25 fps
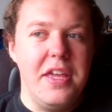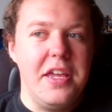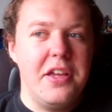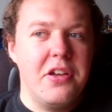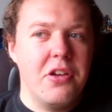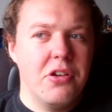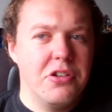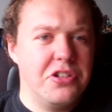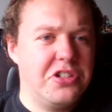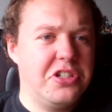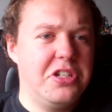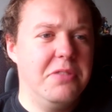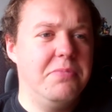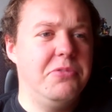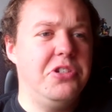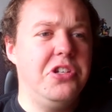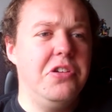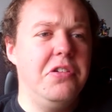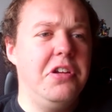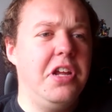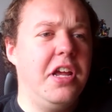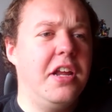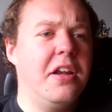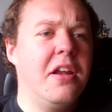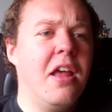customs
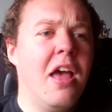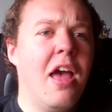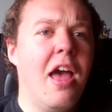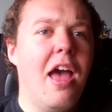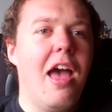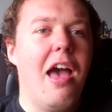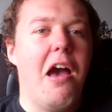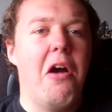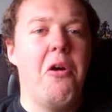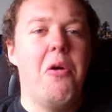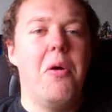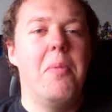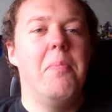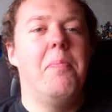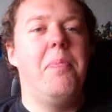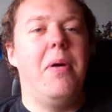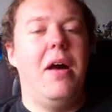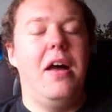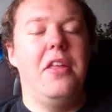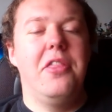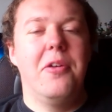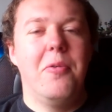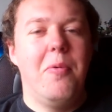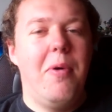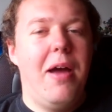union. Oh, and
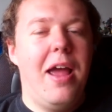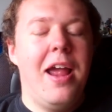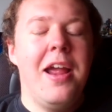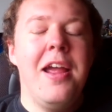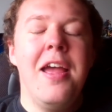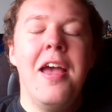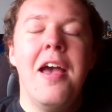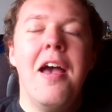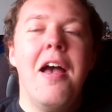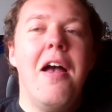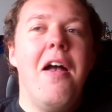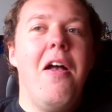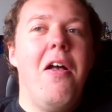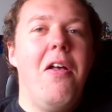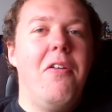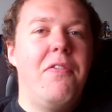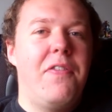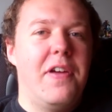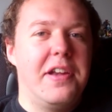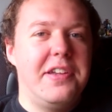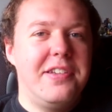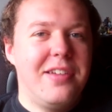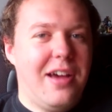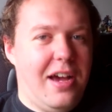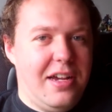by the way,
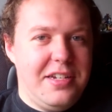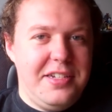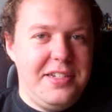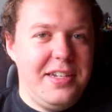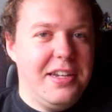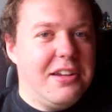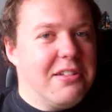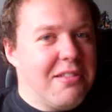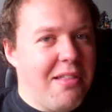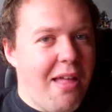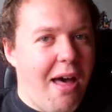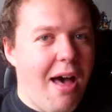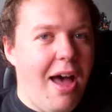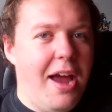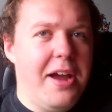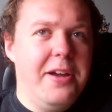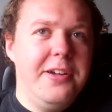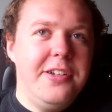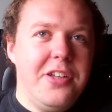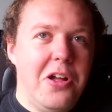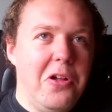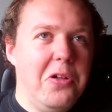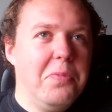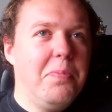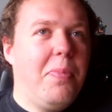fantastic lie
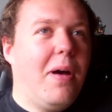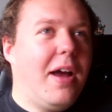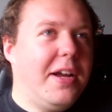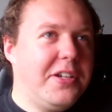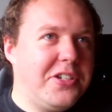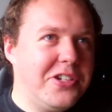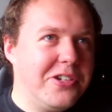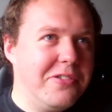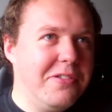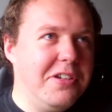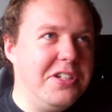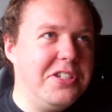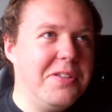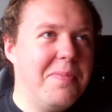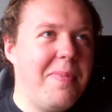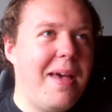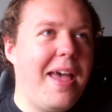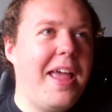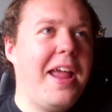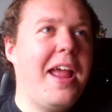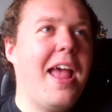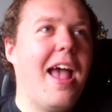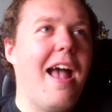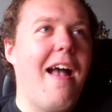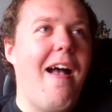told by Theresa
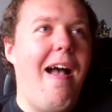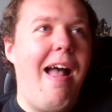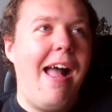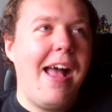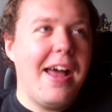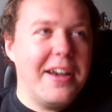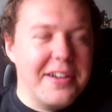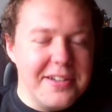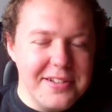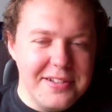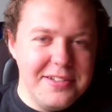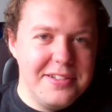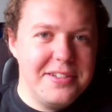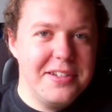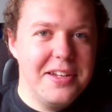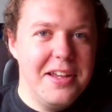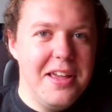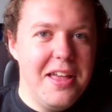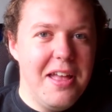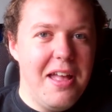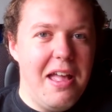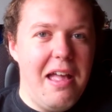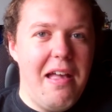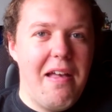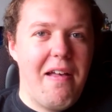May and
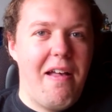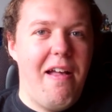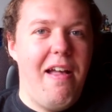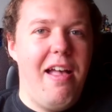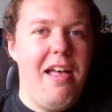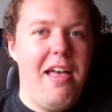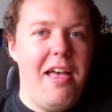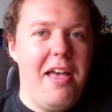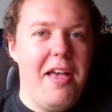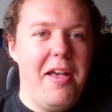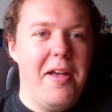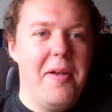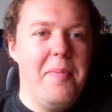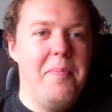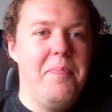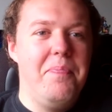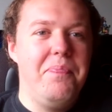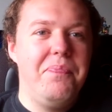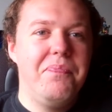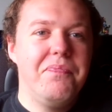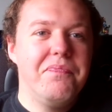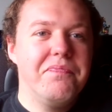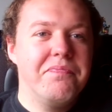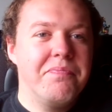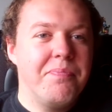
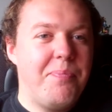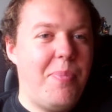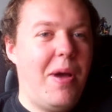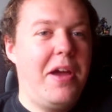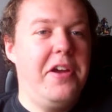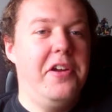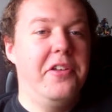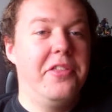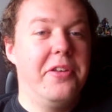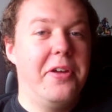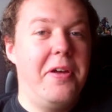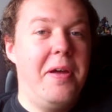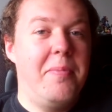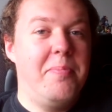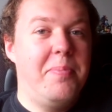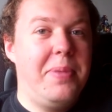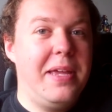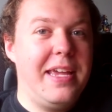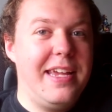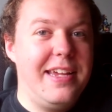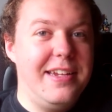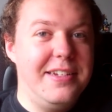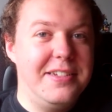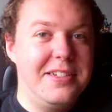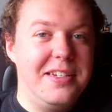by other
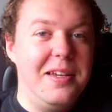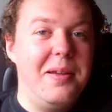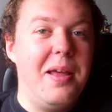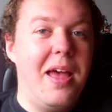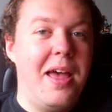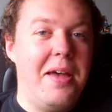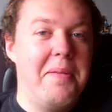MPs,